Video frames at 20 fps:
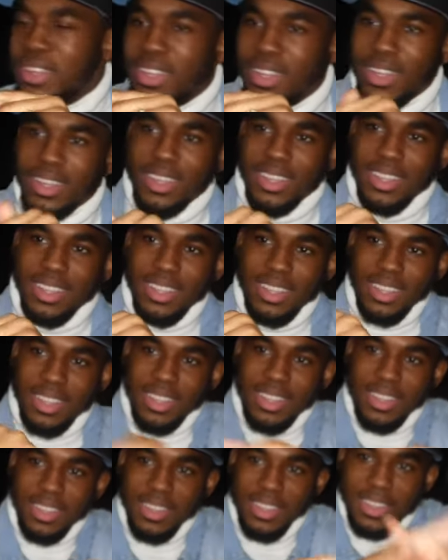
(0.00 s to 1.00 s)

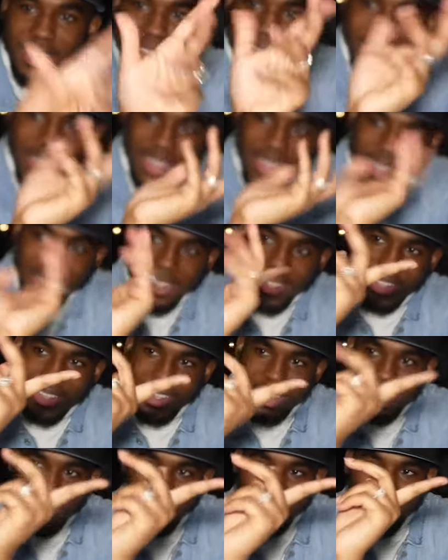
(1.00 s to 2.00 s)

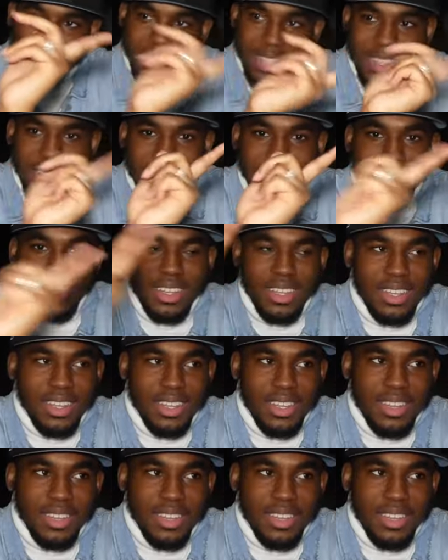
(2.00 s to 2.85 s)
[no speech]